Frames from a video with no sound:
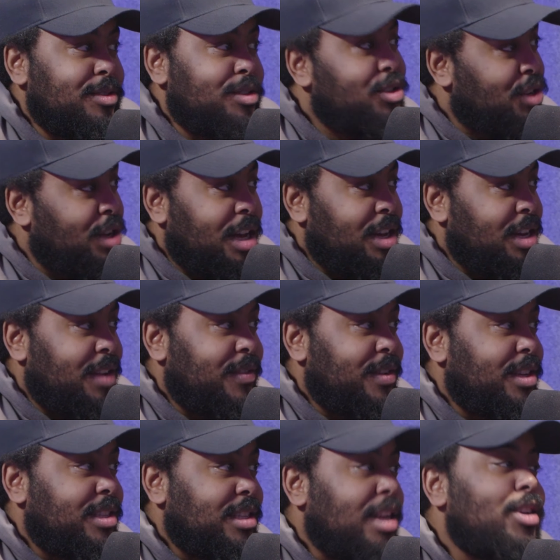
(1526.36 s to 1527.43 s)
You sure you ain't got nothing
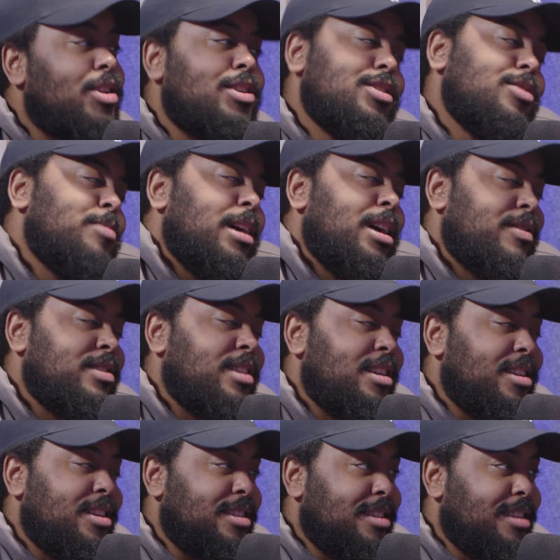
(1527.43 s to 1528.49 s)
else? I know you might have
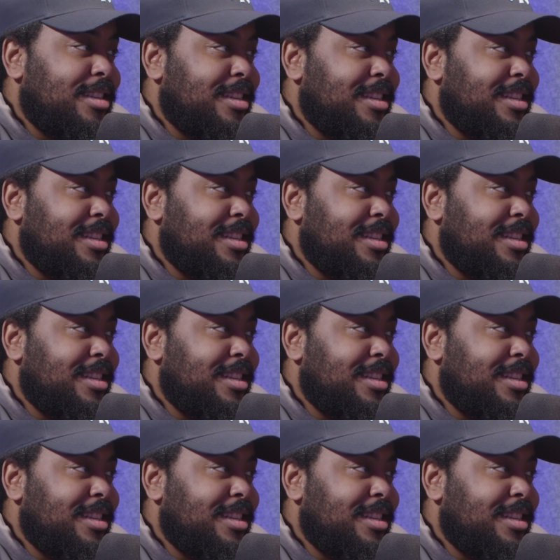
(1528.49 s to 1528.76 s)
something else.